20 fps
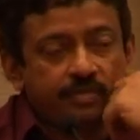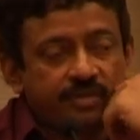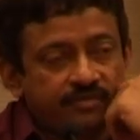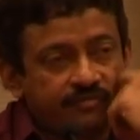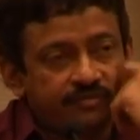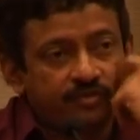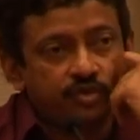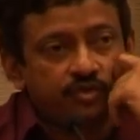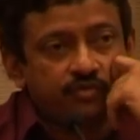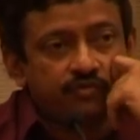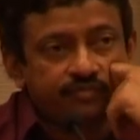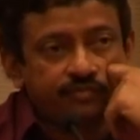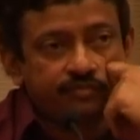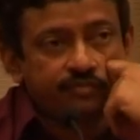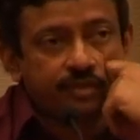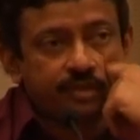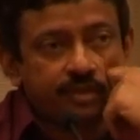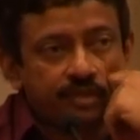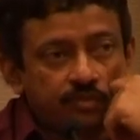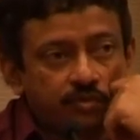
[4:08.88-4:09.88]
benefit of
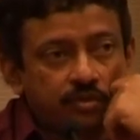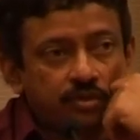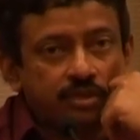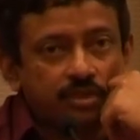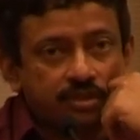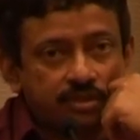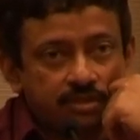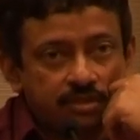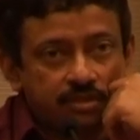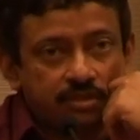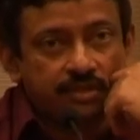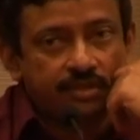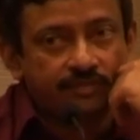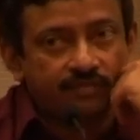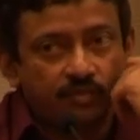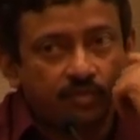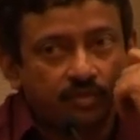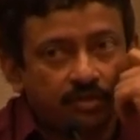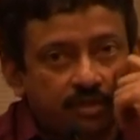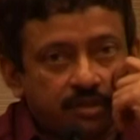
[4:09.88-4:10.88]
anyone concerned,
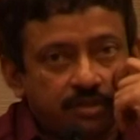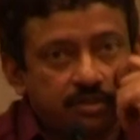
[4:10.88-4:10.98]
everyone